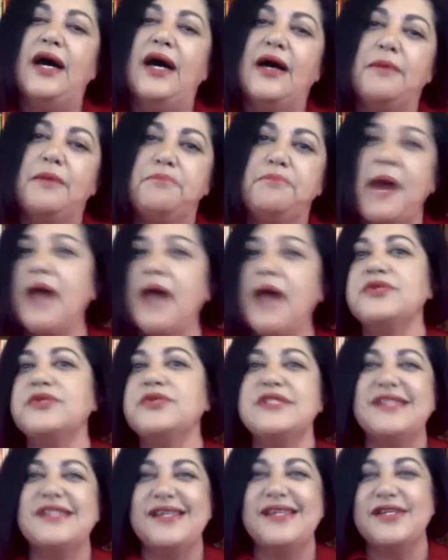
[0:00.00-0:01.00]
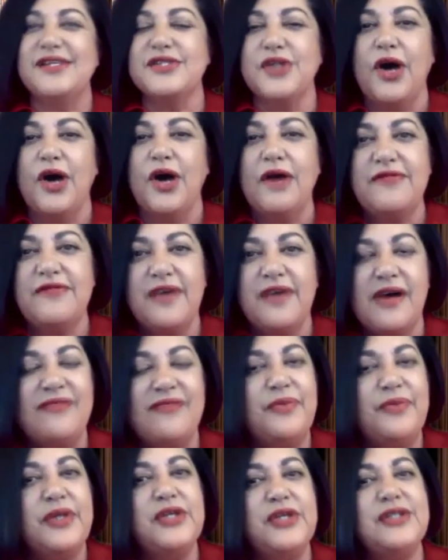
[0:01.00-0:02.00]
bounce things off of,
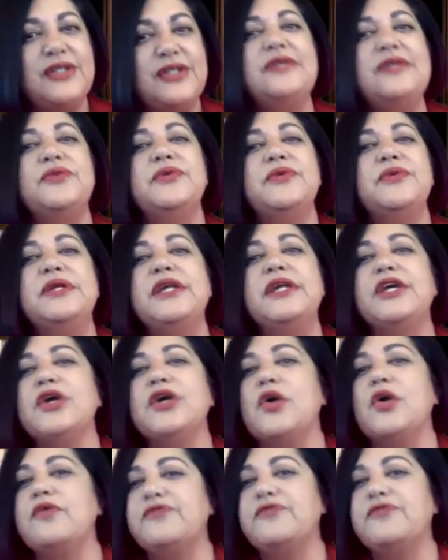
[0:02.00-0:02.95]
but you didn't really go